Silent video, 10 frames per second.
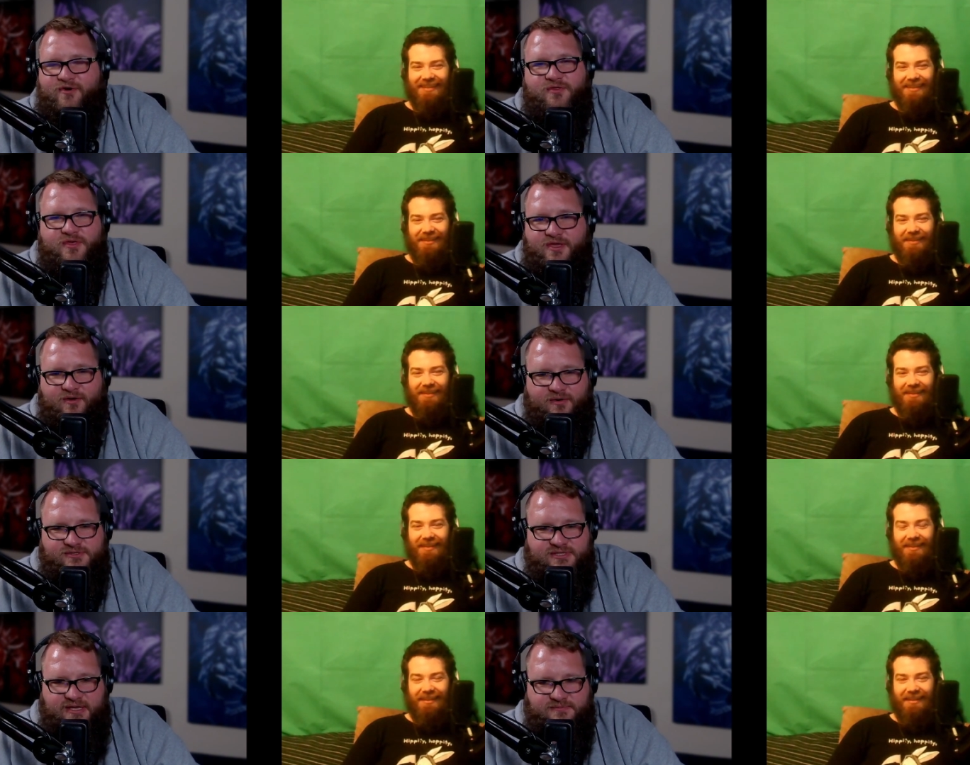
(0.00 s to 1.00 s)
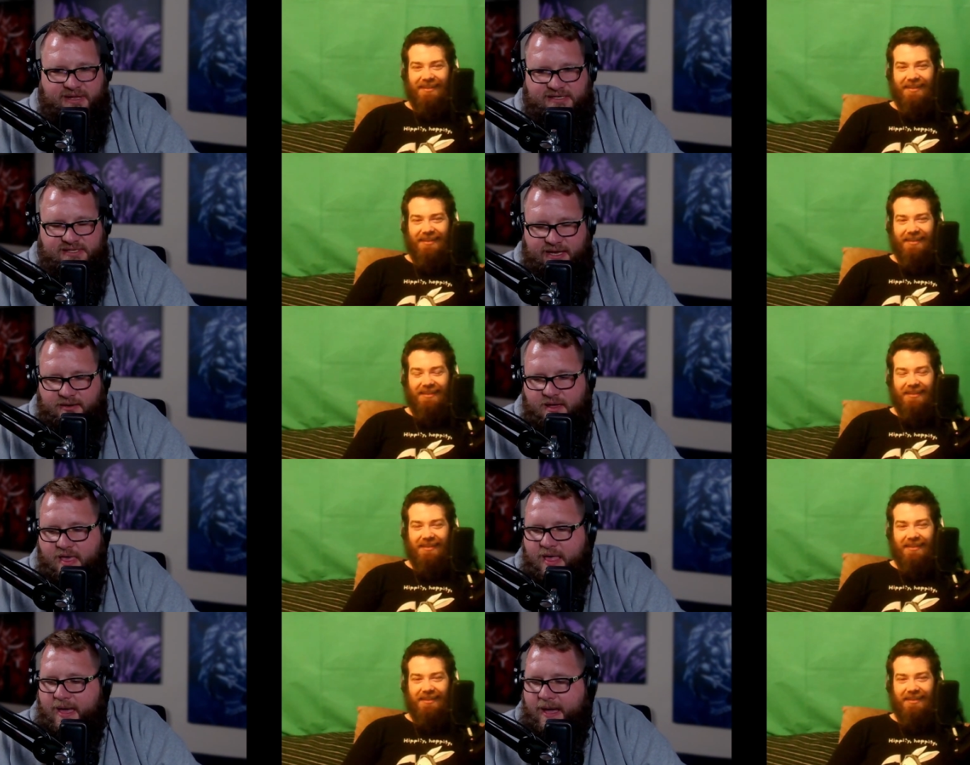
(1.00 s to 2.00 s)
Speaker 1: the Euros takes place again.
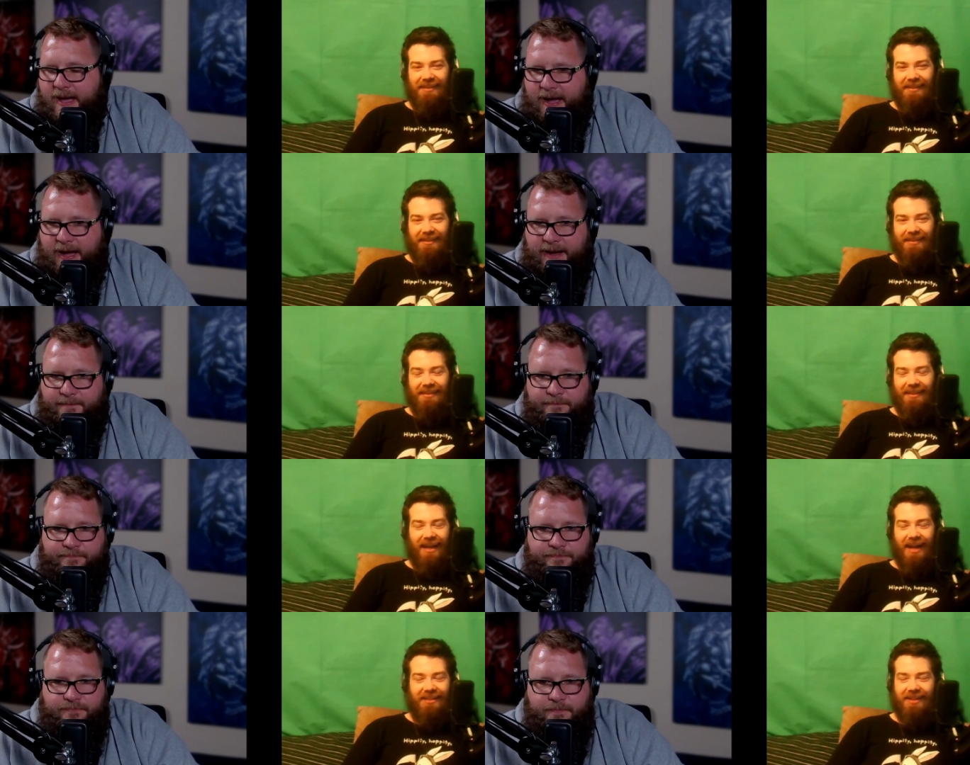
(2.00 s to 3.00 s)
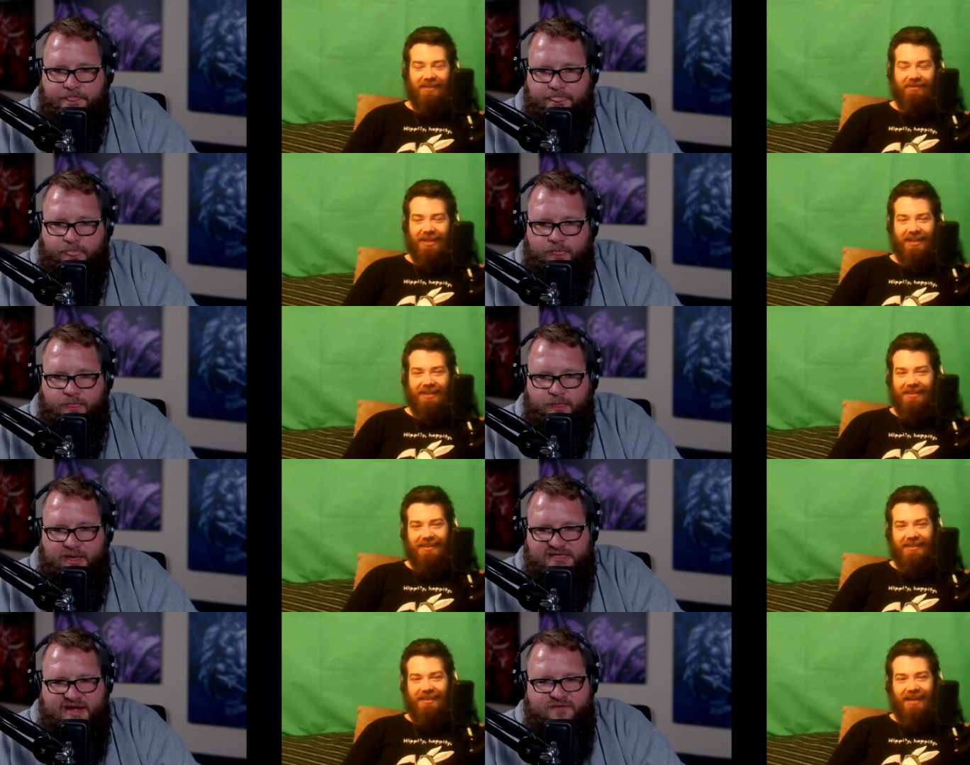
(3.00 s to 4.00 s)
Um, ah, I don't even know.
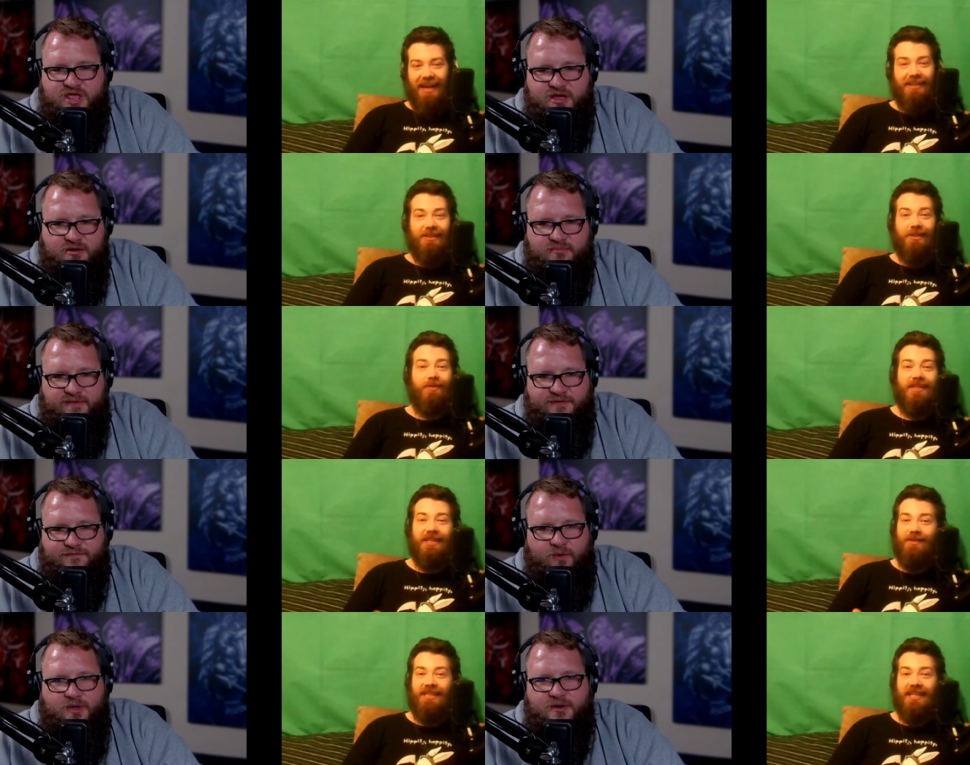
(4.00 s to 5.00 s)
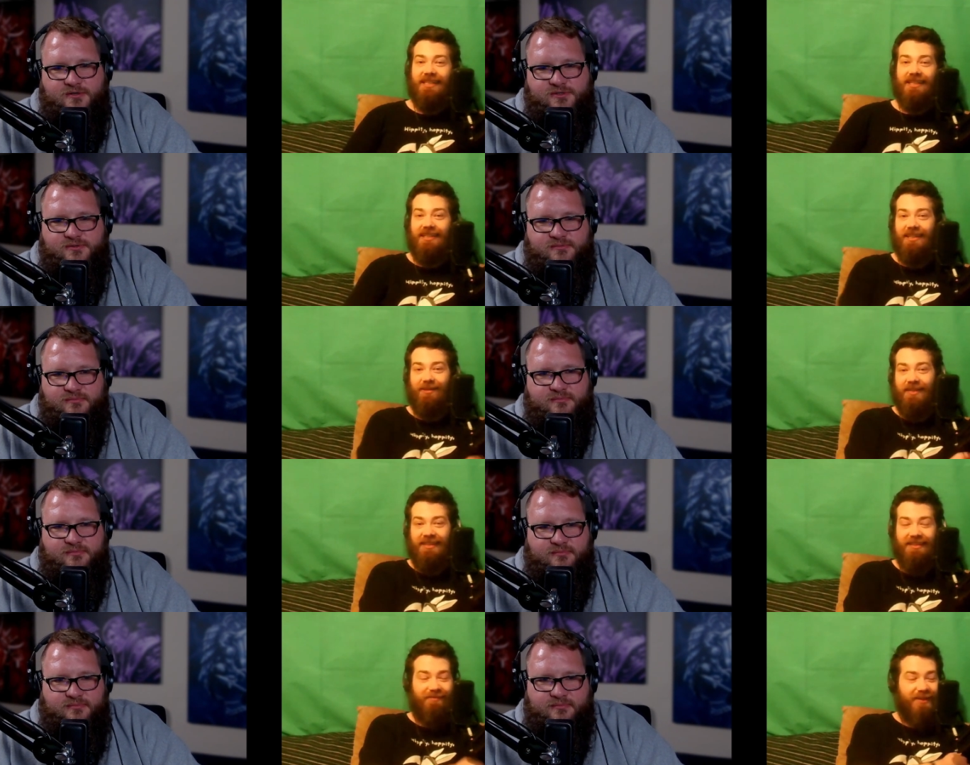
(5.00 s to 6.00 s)
Is it every year? I, every four years?
Speaker 2: it was
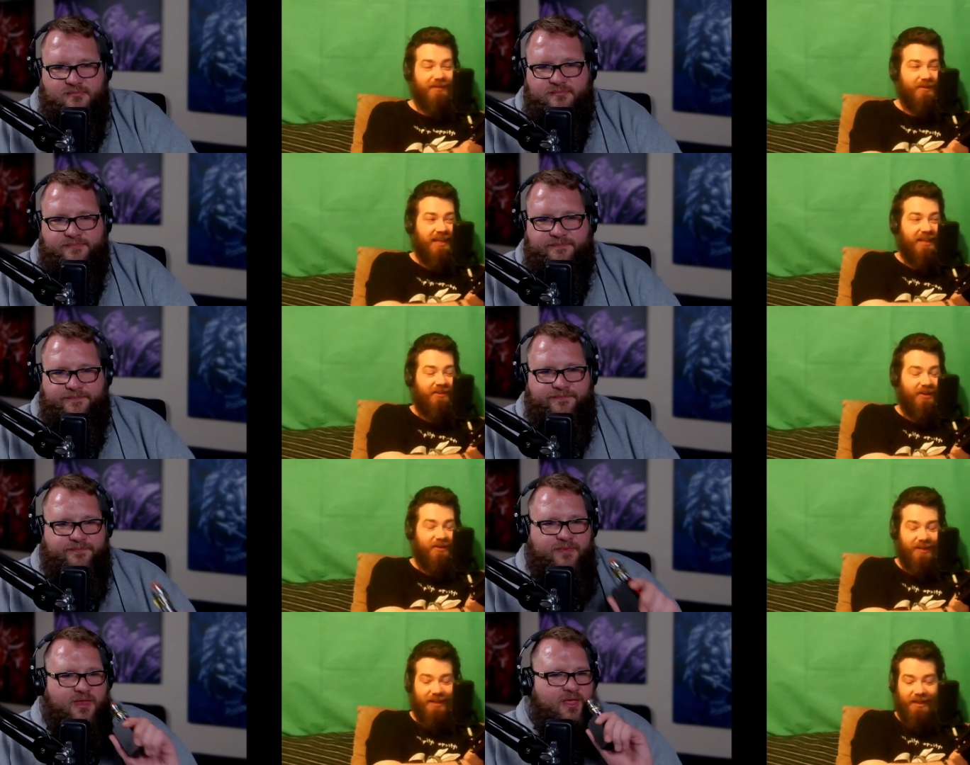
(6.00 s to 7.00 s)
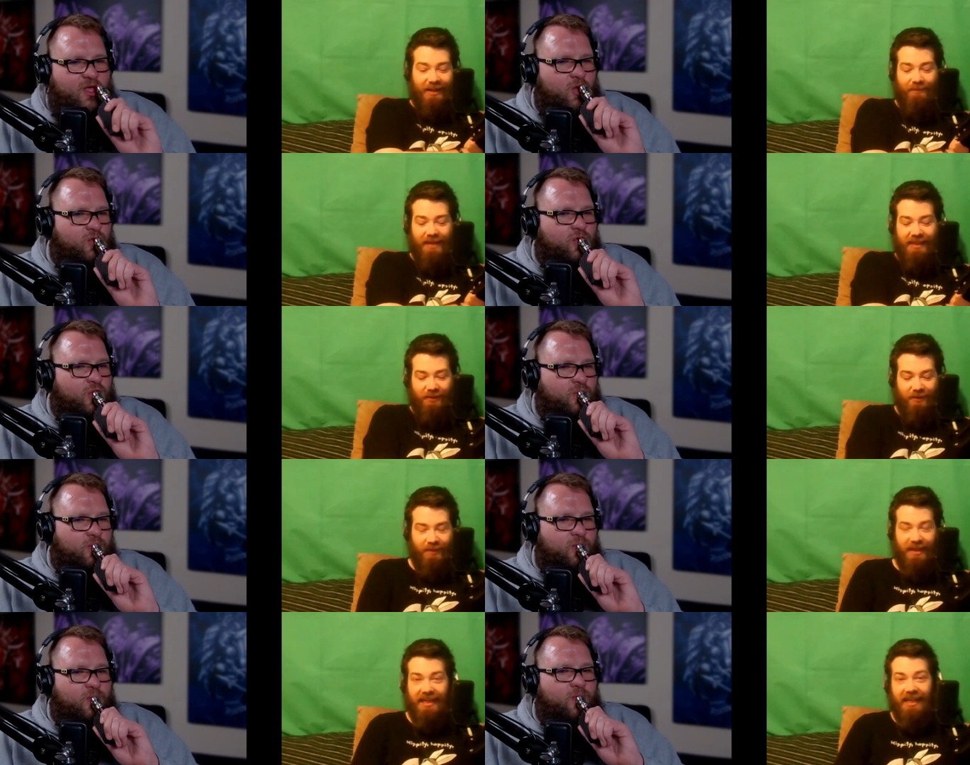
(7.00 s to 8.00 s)
people down the road fucking go
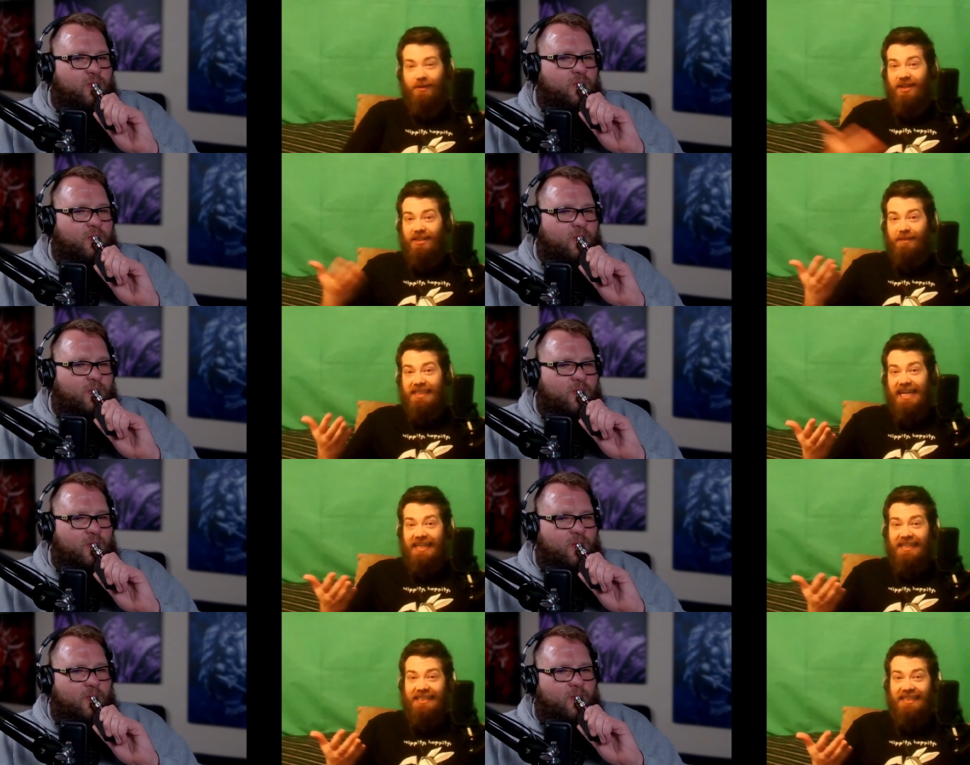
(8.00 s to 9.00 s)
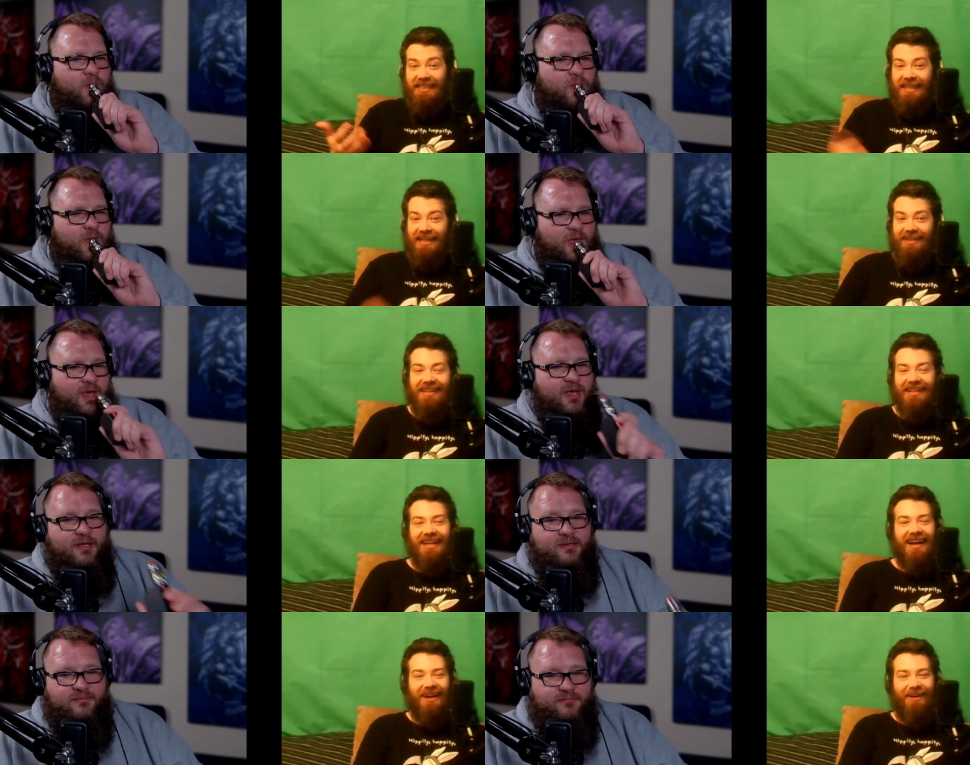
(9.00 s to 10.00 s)
mental, but I guess we got some Italians in town.
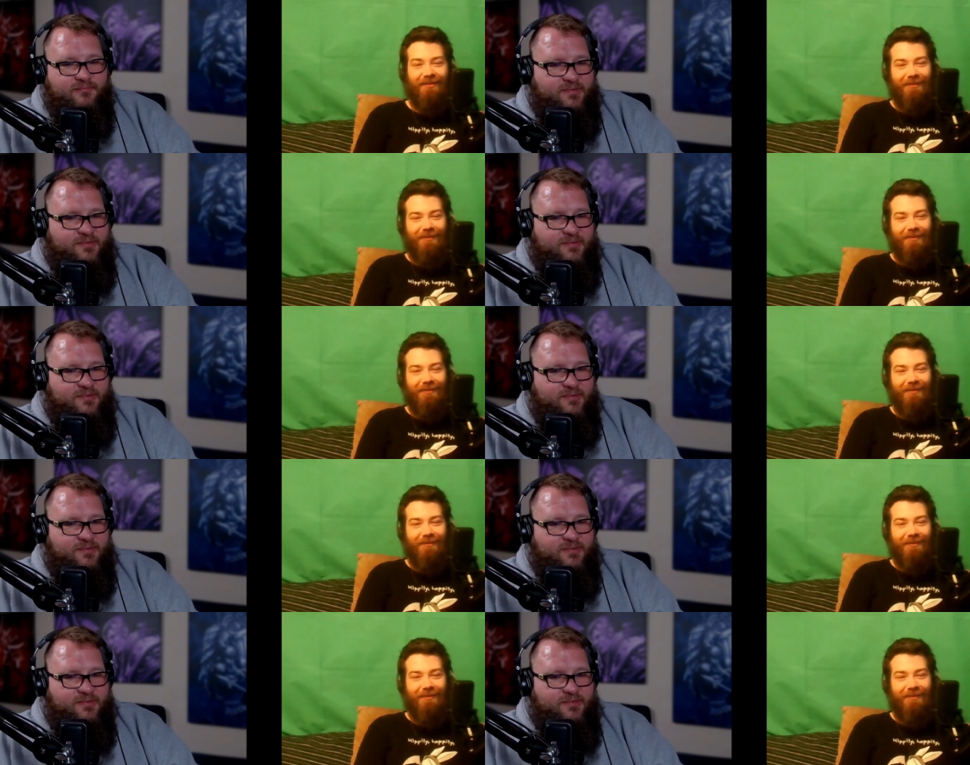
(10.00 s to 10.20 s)
Um,